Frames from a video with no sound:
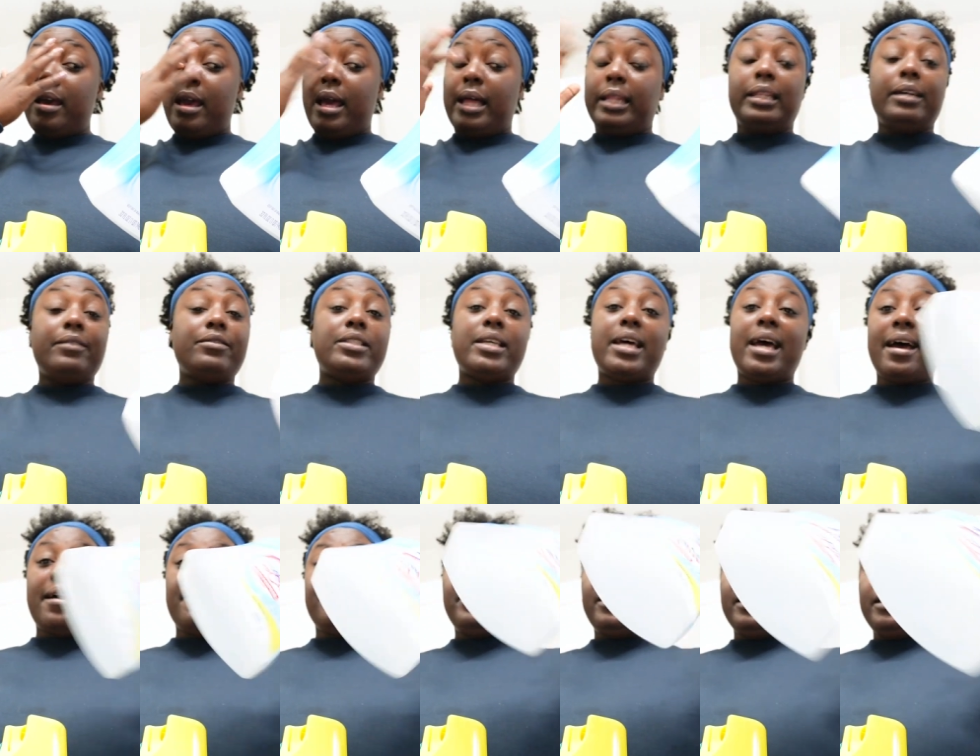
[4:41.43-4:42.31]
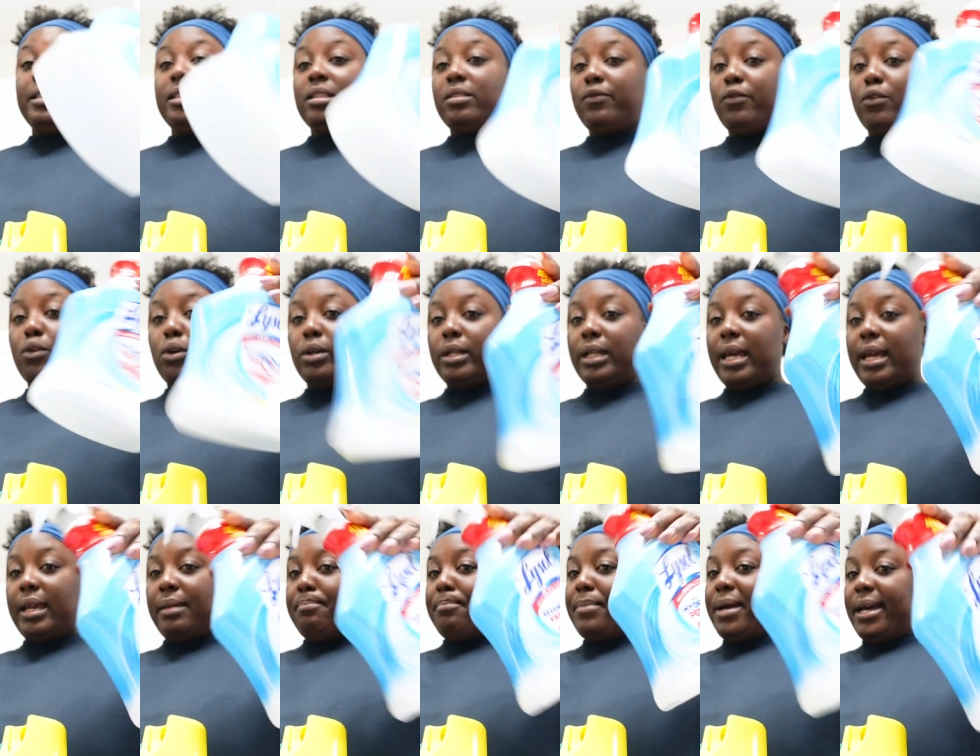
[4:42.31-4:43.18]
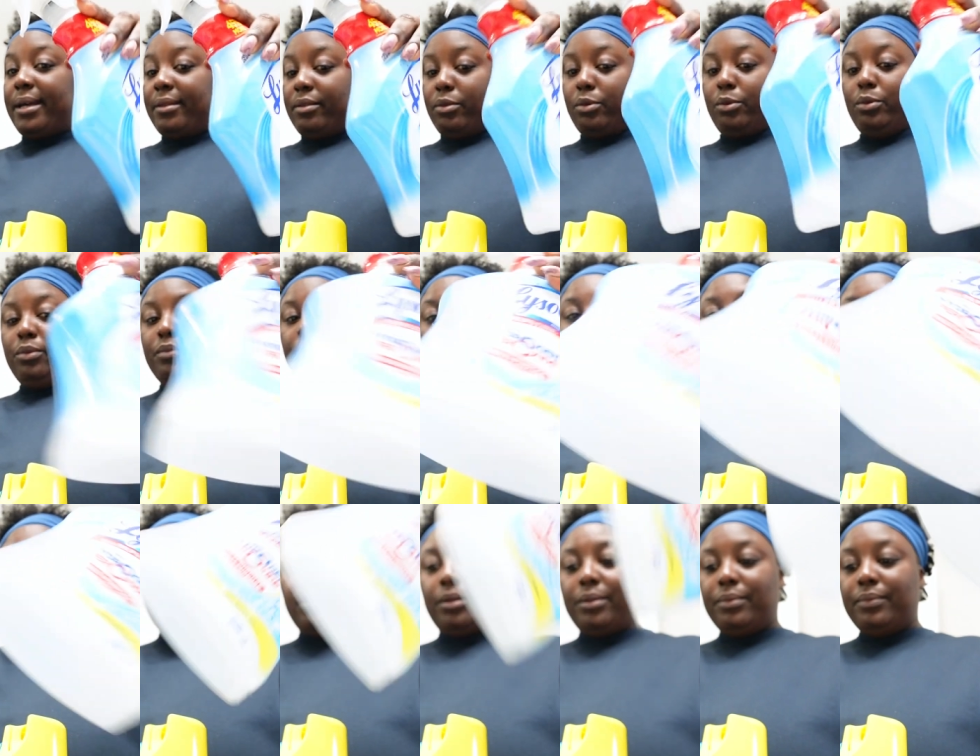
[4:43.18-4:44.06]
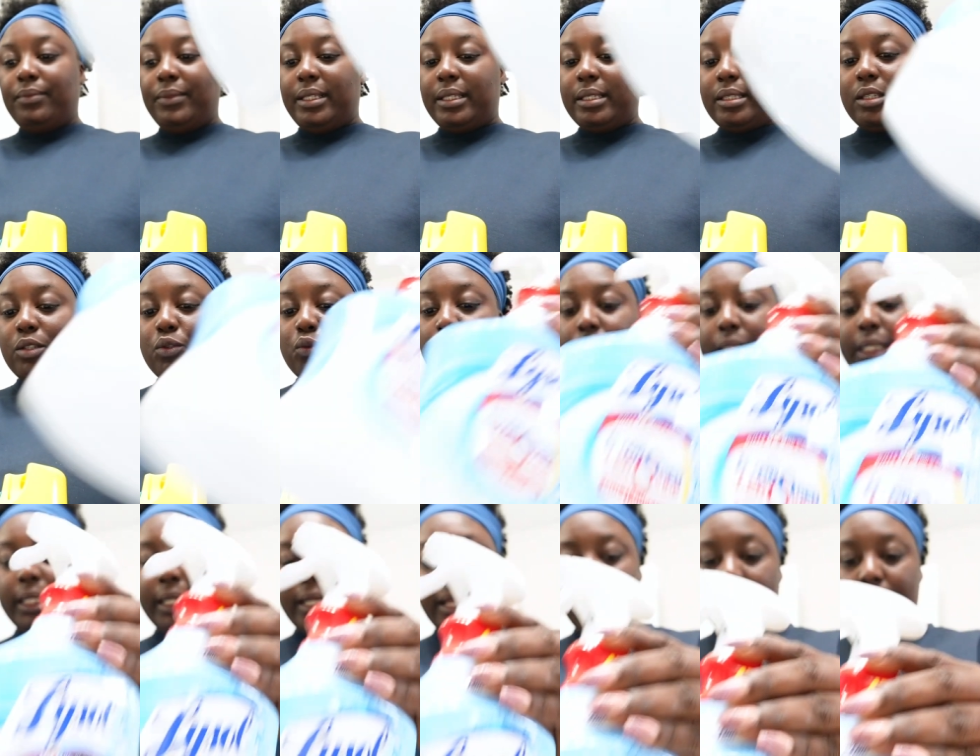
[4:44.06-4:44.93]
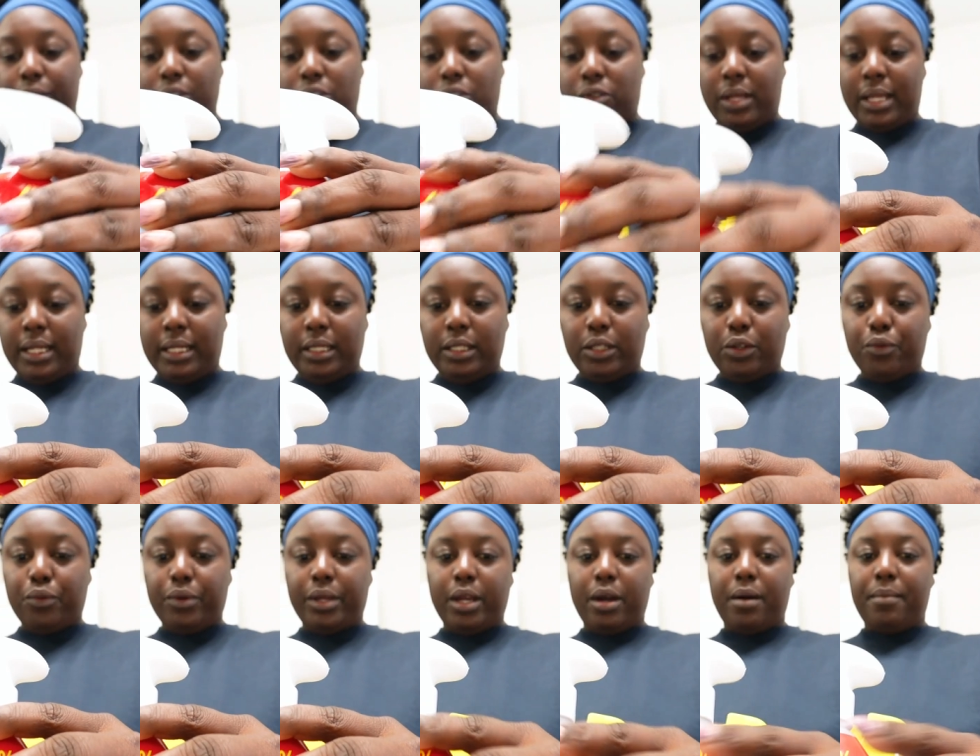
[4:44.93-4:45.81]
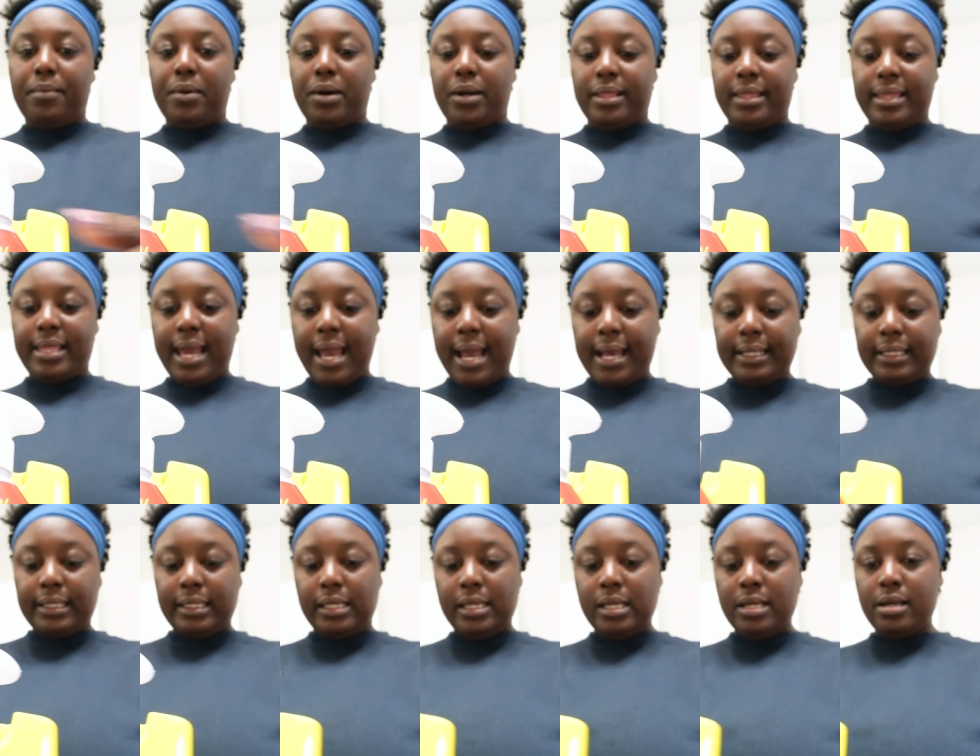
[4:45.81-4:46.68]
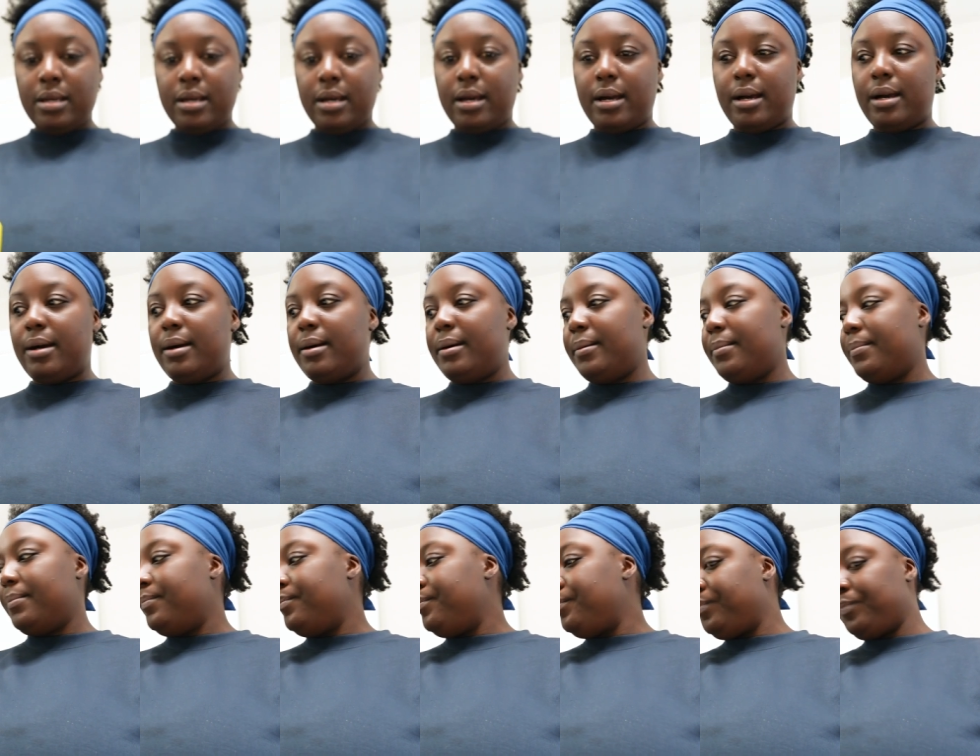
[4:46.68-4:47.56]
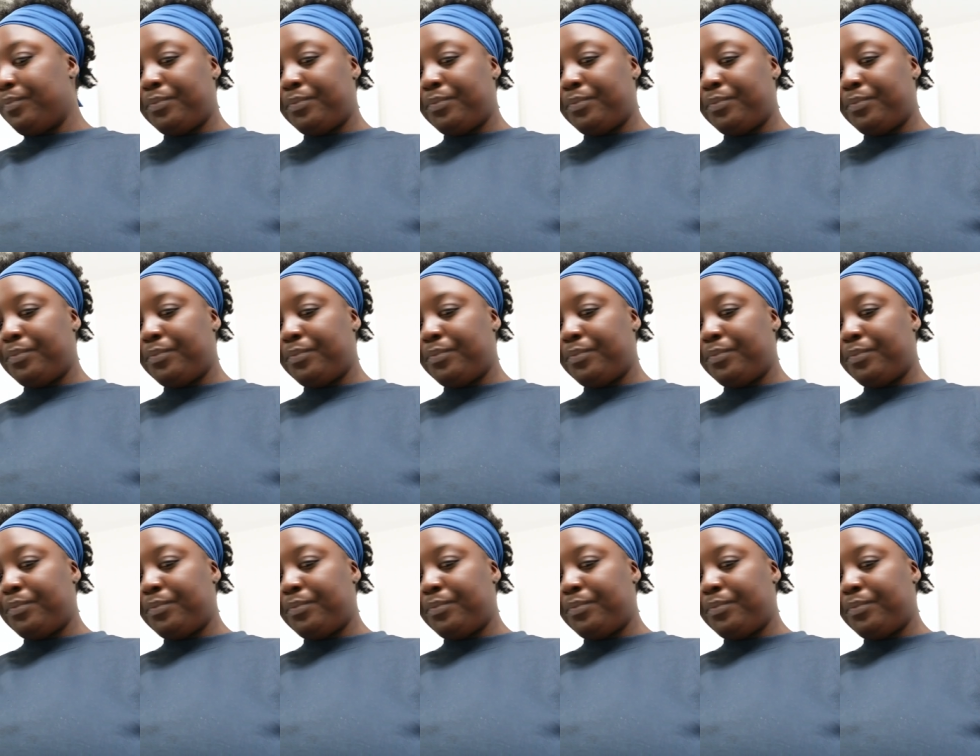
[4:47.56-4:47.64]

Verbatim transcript: I love to have these for like bathrooms. So this is running out, so I need to re-up on that. Um,